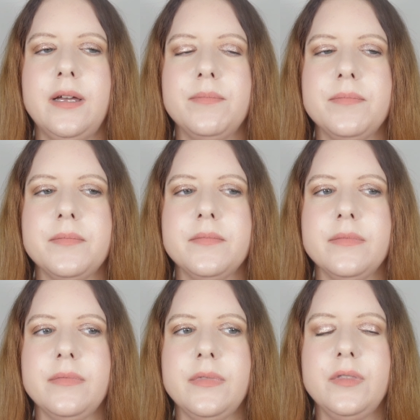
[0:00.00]

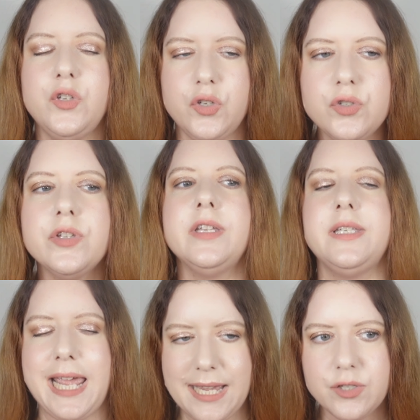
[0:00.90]
due to the
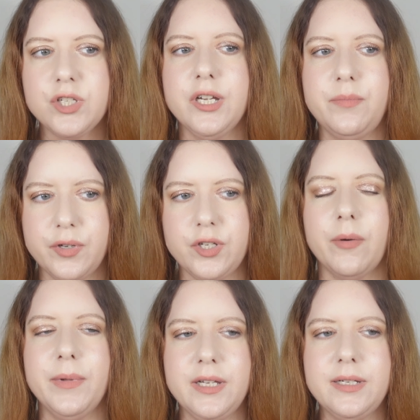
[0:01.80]
texture
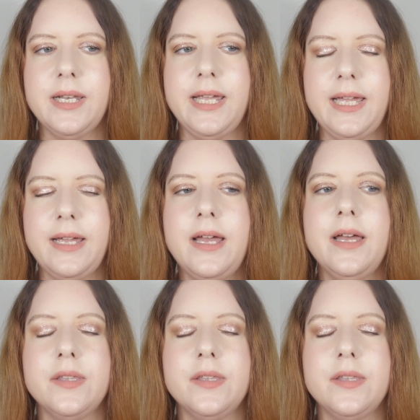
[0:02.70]
predominantly.